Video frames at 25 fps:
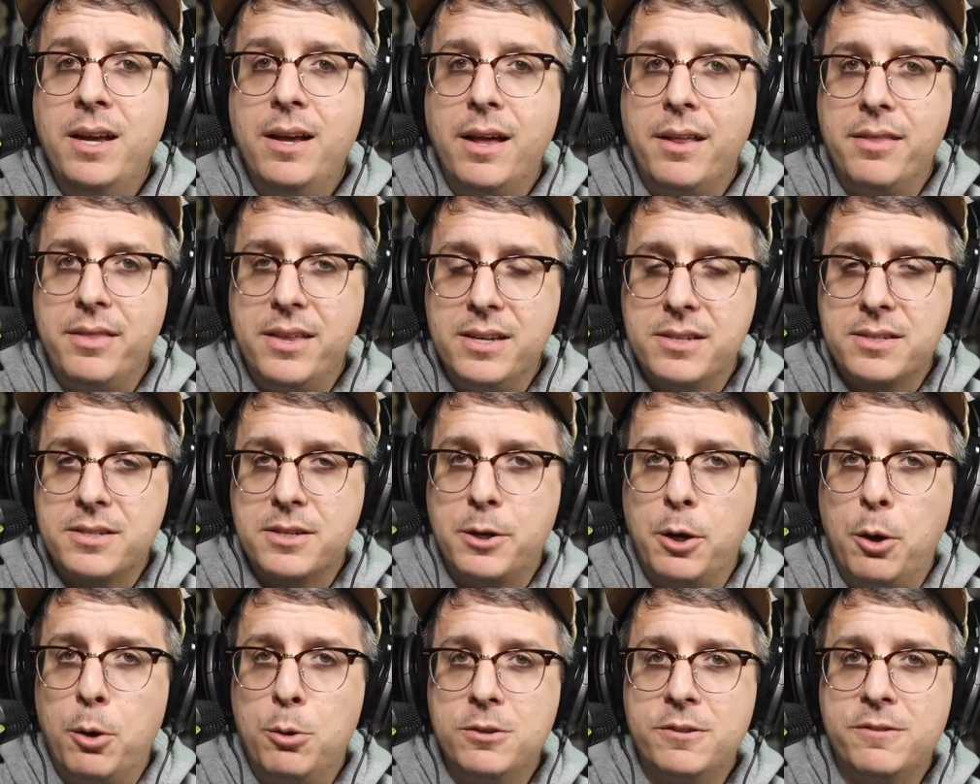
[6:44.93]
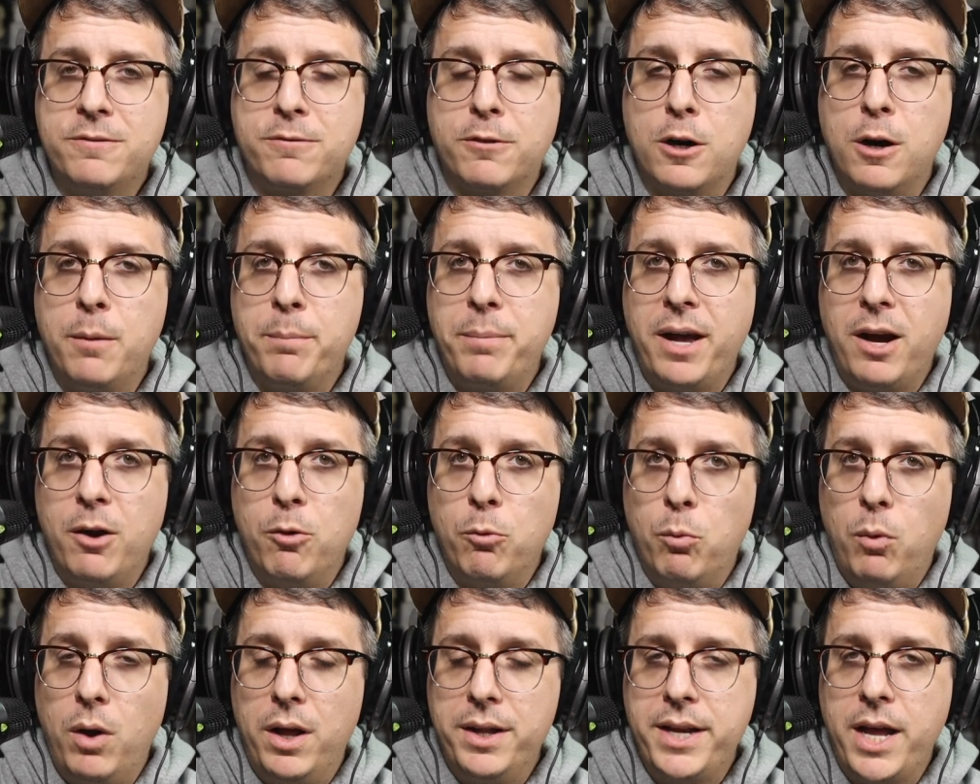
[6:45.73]
This goes for
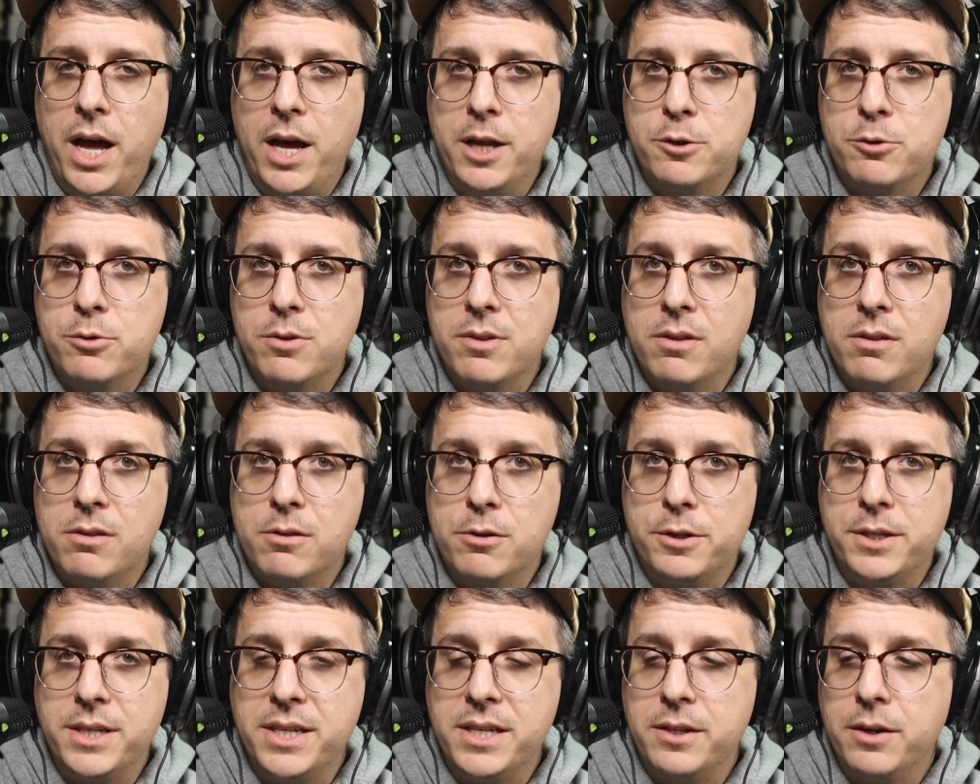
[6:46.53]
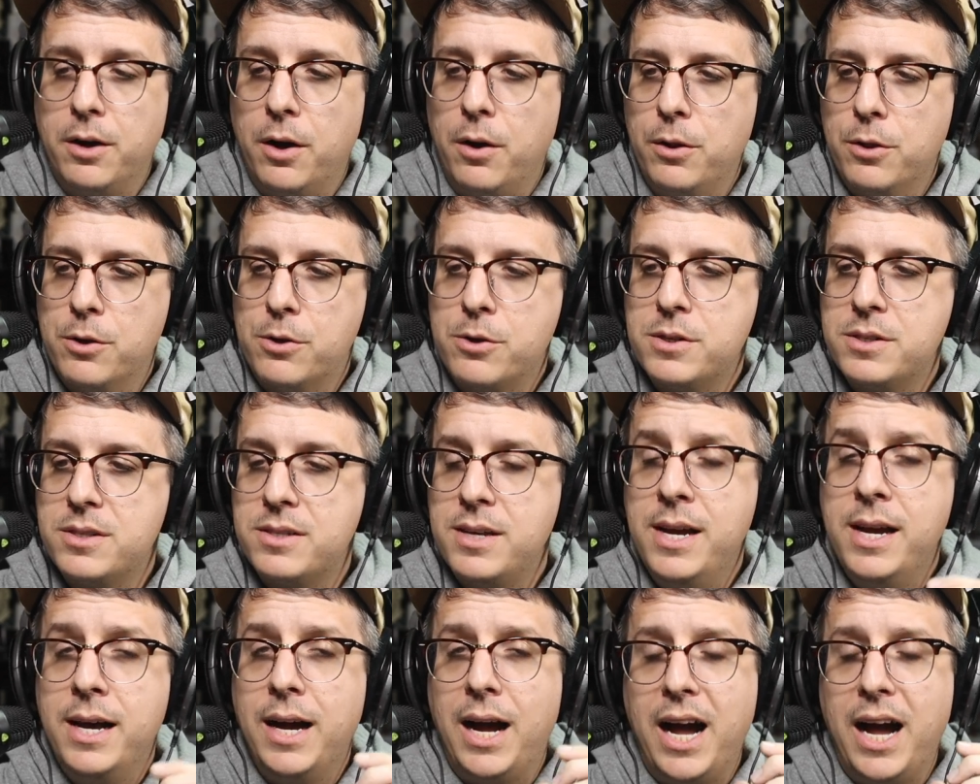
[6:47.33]
about $130.